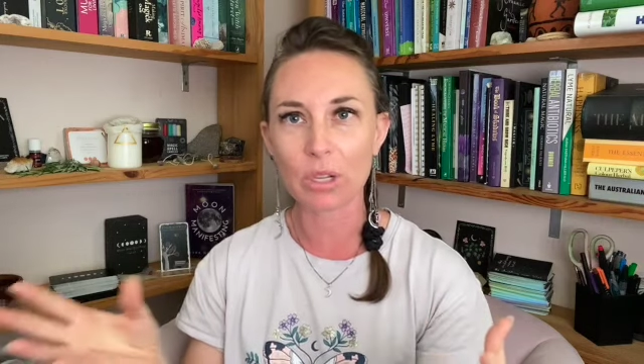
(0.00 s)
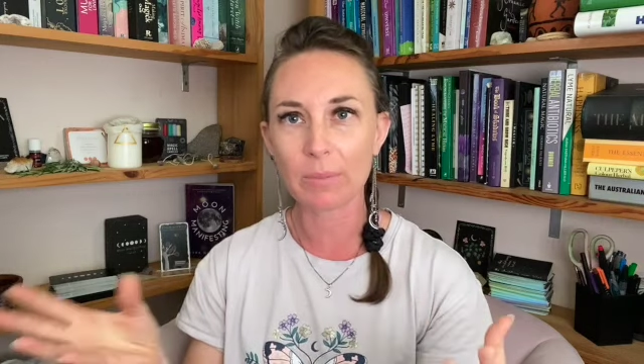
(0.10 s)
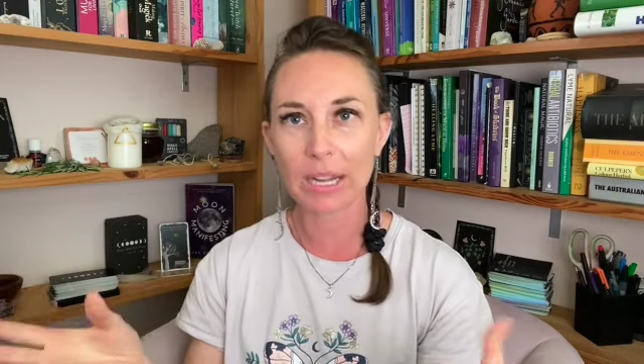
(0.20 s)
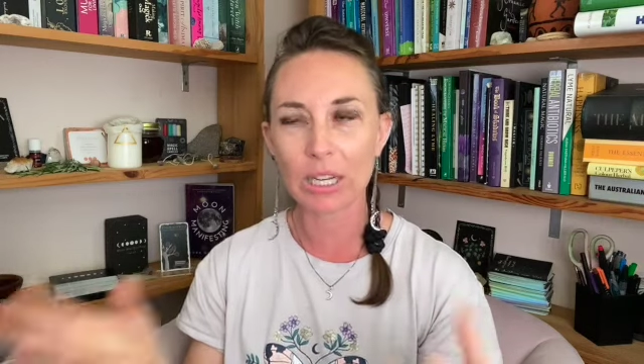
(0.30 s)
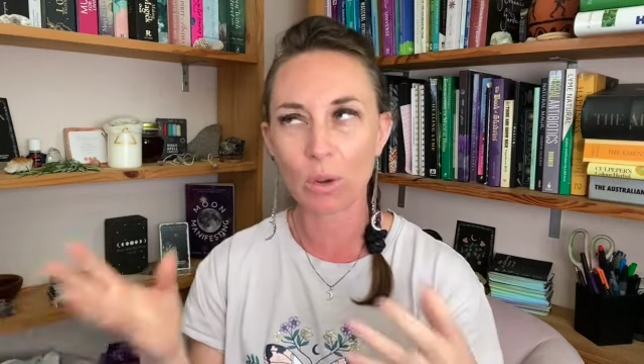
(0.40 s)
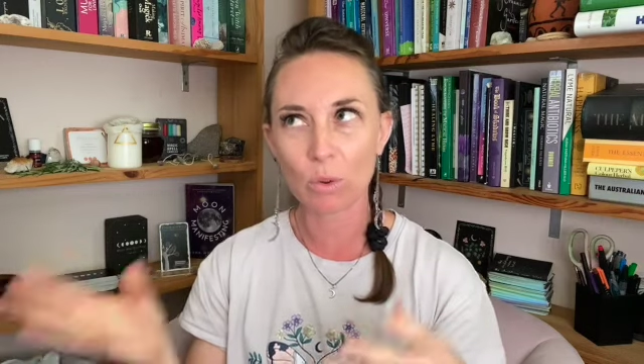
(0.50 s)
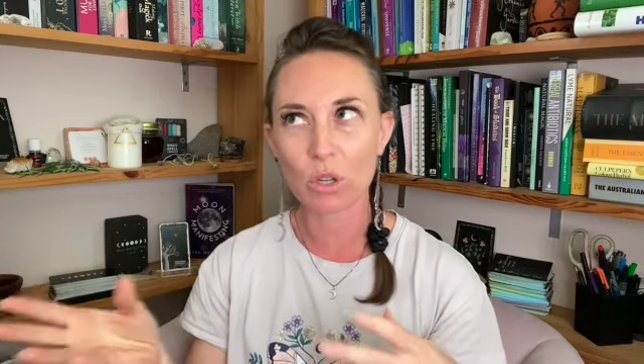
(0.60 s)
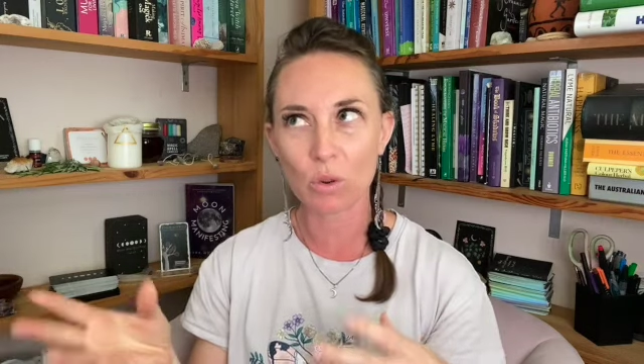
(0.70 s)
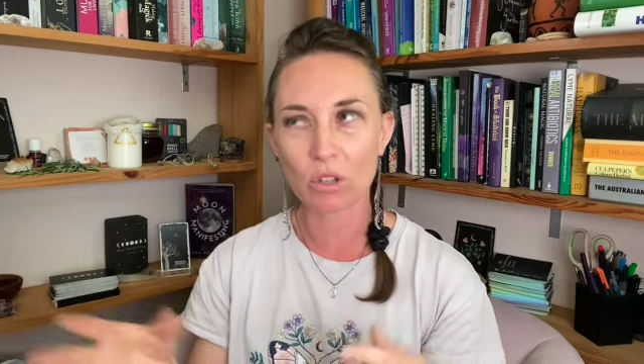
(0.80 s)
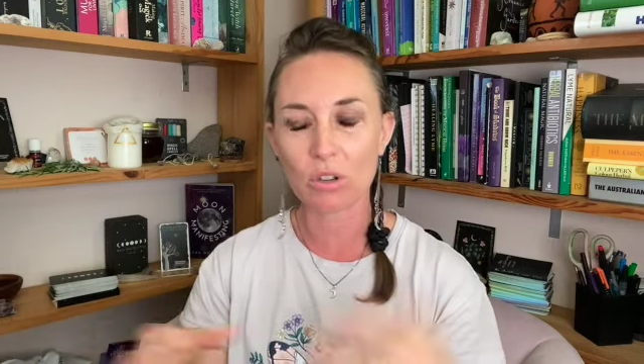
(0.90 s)
depending on
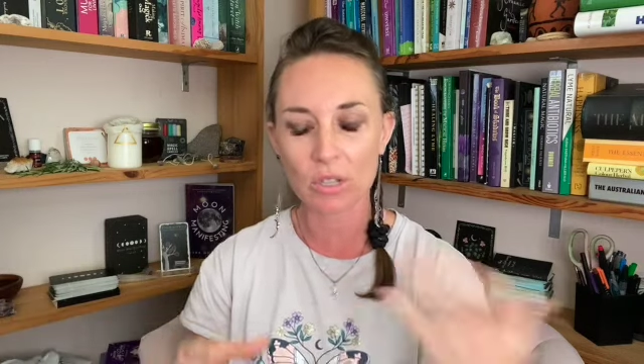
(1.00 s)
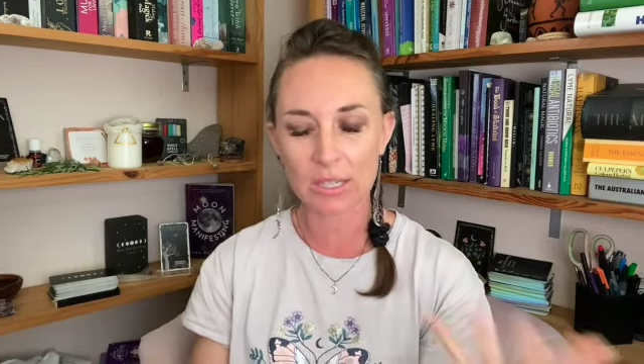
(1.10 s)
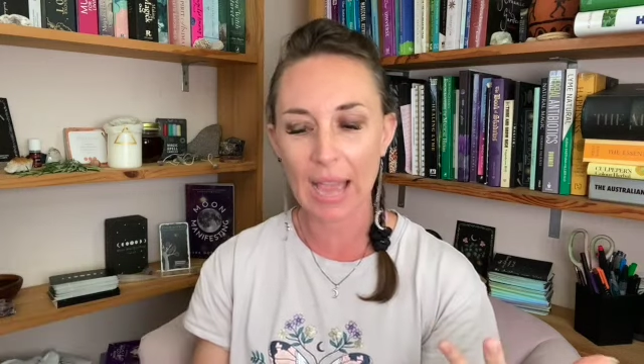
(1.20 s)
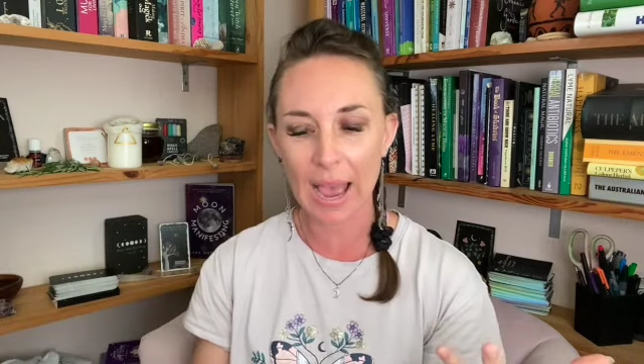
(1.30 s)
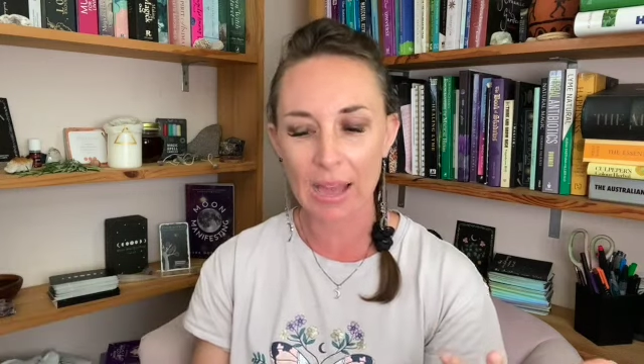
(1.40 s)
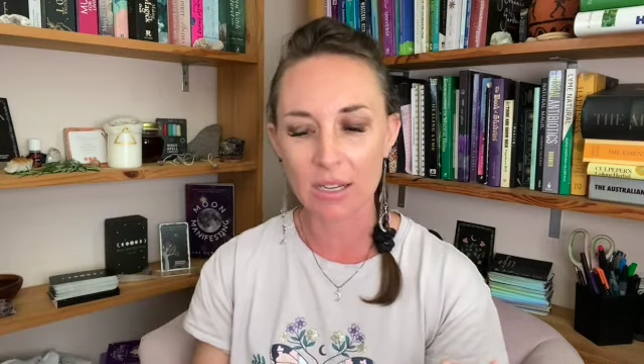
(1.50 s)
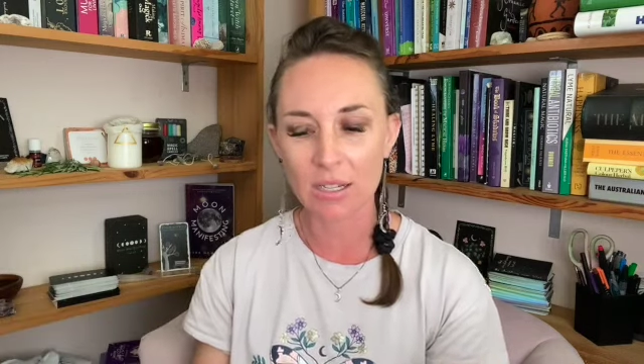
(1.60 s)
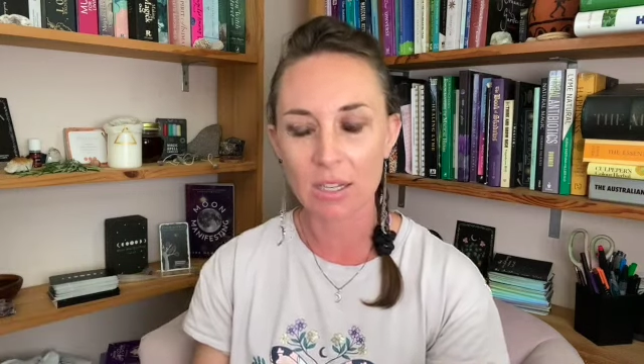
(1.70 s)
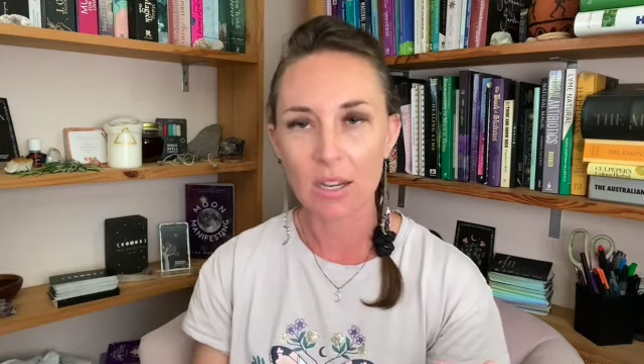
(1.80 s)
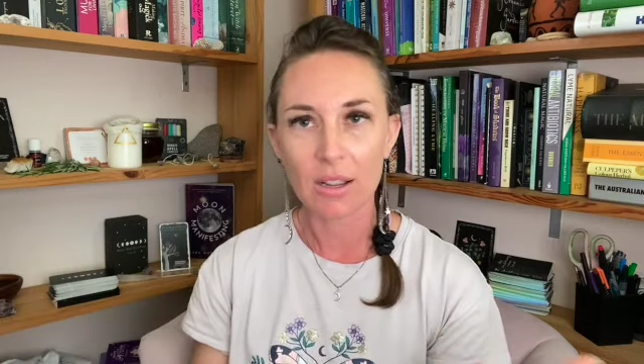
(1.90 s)
which one you just added.